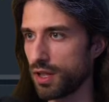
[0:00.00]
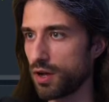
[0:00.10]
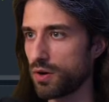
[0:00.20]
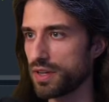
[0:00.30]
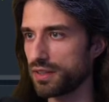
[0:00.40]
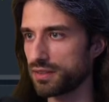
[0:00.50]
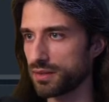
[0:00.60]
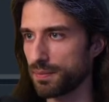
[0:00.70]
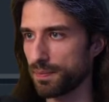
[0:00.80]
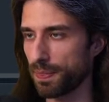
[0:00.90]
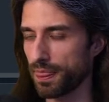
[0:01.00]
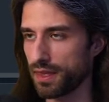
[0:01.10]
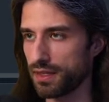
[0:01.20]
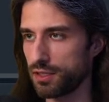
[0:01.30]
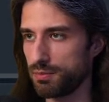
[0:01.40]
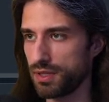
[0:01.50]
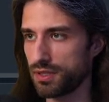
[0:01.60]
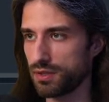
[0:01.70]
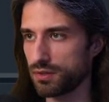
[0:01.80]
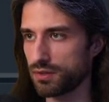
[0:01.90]
Oh yes, it's
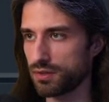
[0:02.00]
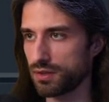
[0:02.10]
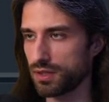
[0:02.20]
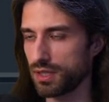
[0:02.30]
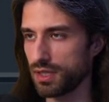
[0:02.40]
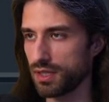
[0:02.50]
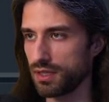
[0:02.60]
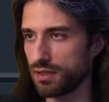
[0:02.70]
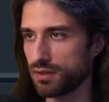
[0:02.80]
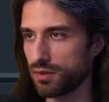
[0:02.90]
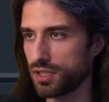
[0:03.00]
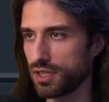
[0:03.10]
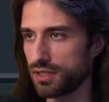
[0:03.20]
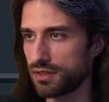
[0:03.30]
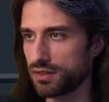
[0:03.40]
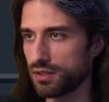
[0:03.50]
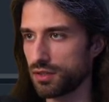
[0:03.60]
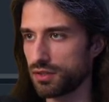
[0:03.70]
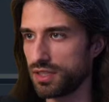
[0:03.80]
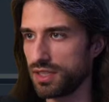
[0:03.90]
because, so here it's
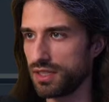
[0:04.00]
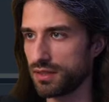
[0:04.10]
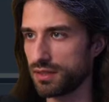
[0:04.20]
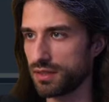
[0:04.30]
sorted.